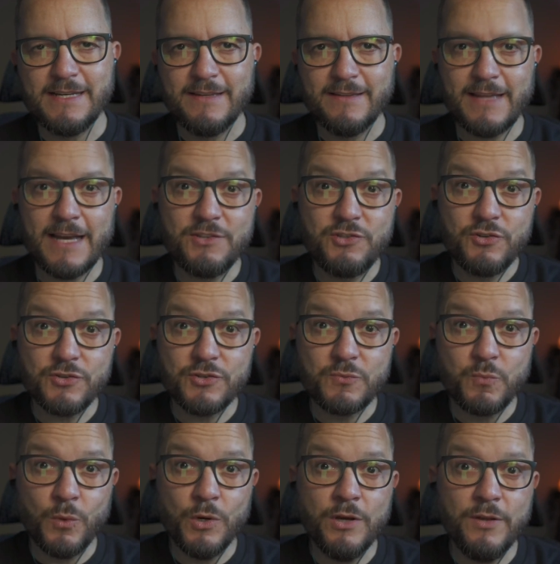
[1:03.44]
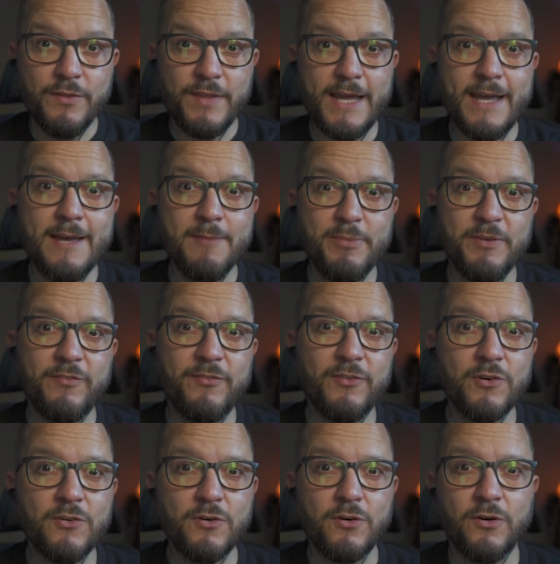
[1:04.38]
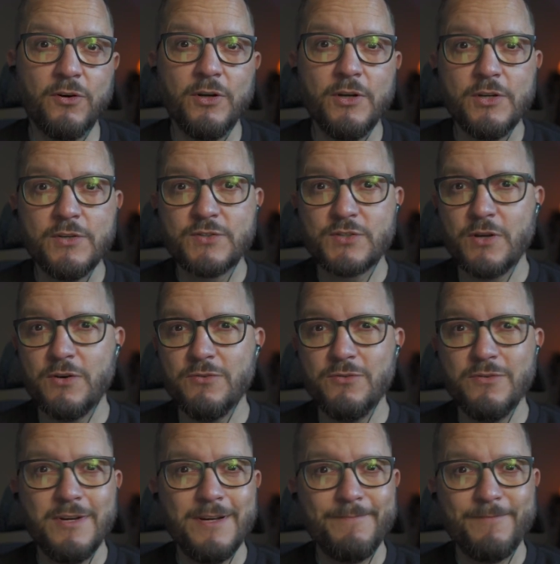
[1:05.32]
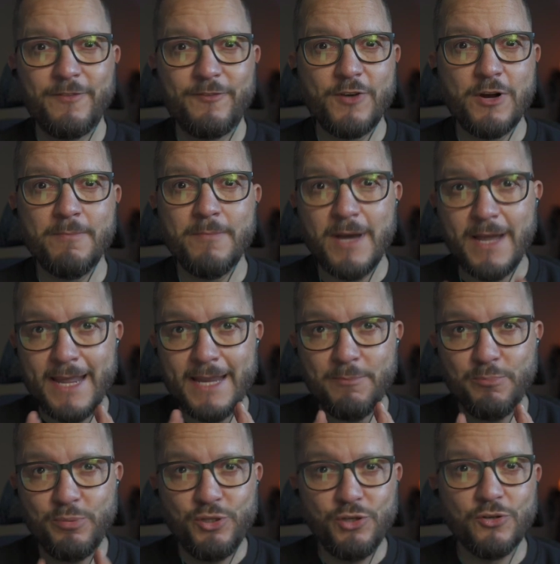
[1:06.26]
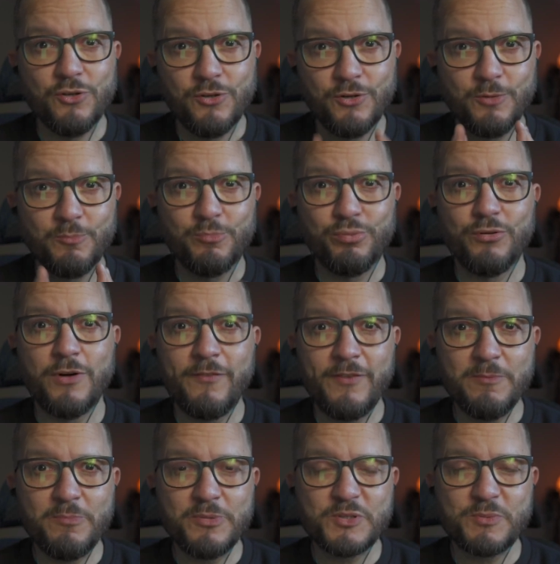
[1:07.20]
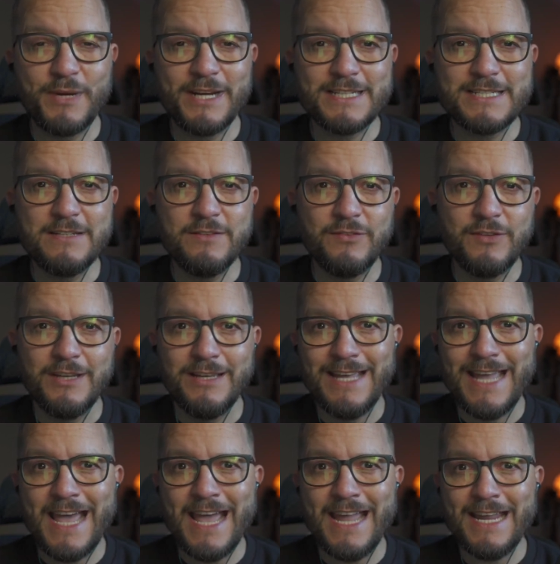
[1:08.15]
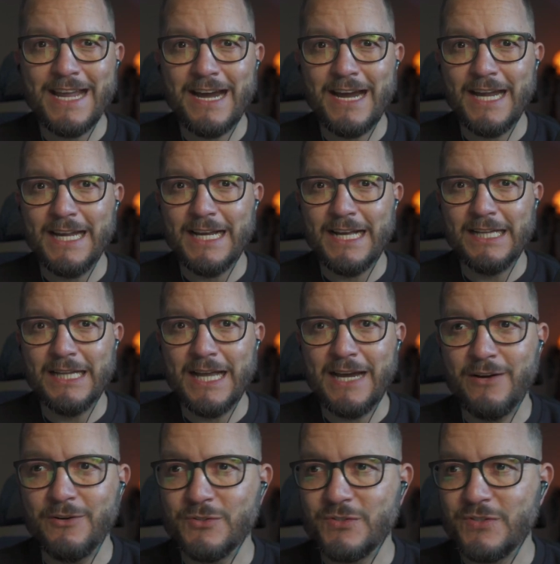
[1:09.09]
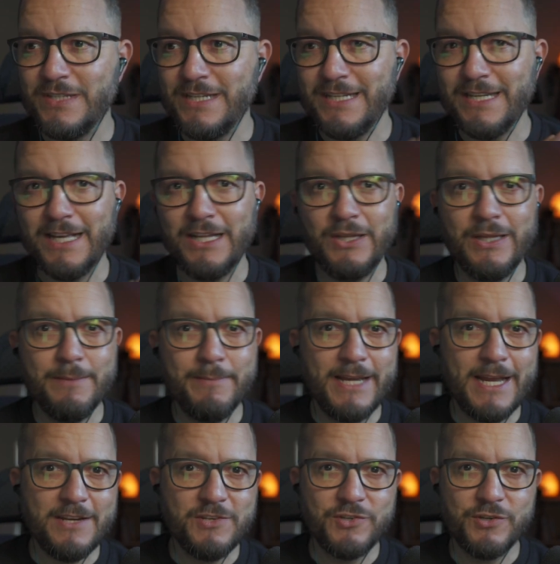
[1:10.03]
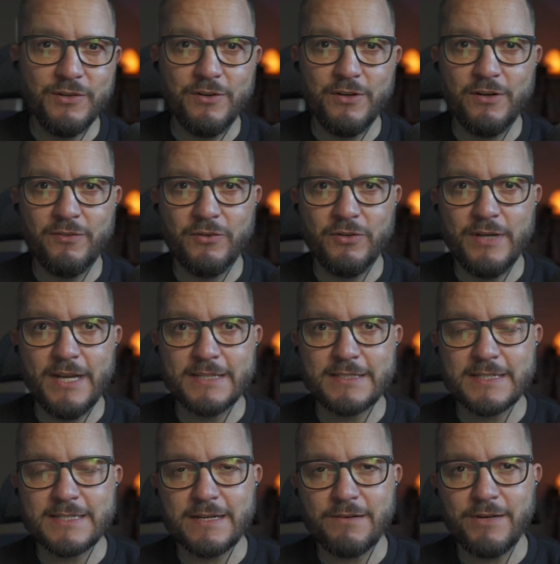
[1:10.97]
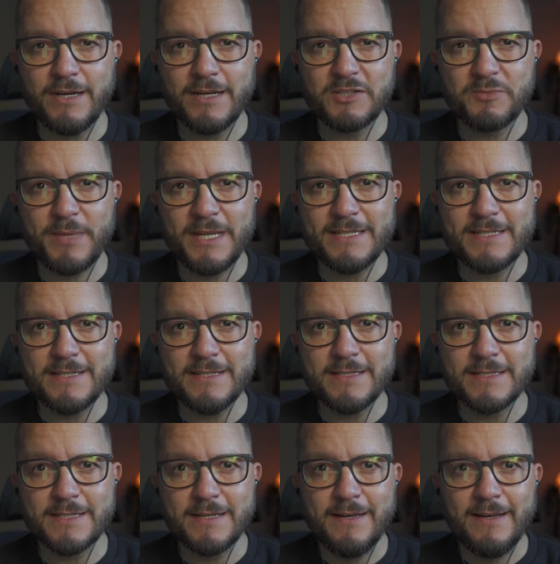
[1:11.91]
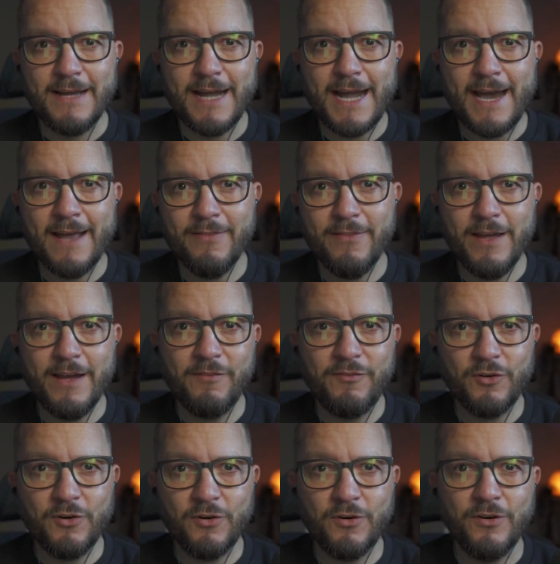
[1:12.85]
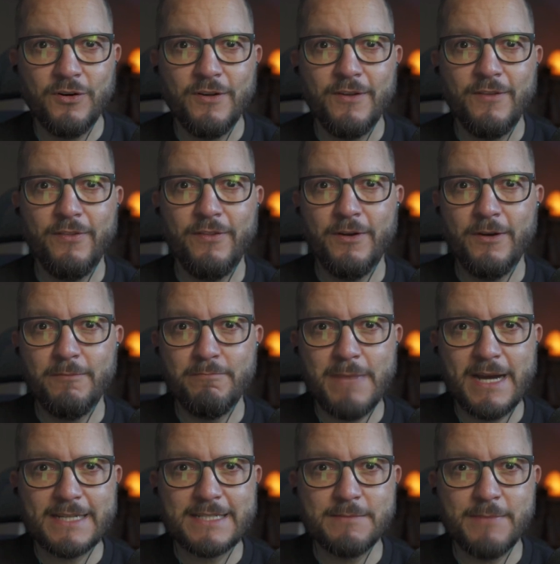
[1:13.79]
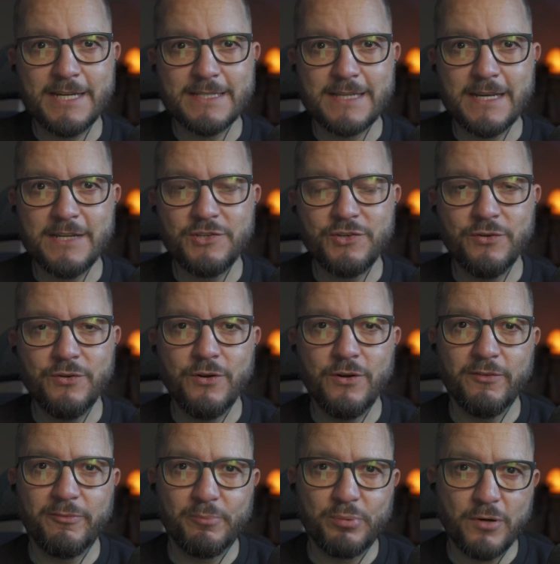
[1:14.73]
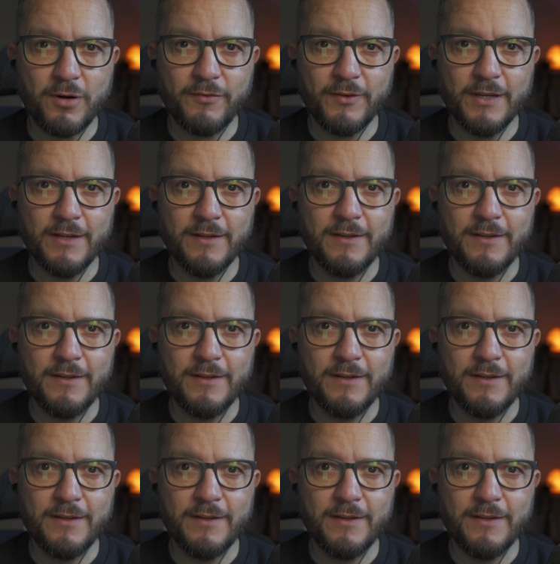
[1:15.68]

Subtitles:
that just weren't there before. So from a pure profit perspective, AI allows the elimination of unnecessary expenses and therefore the maximization of profit.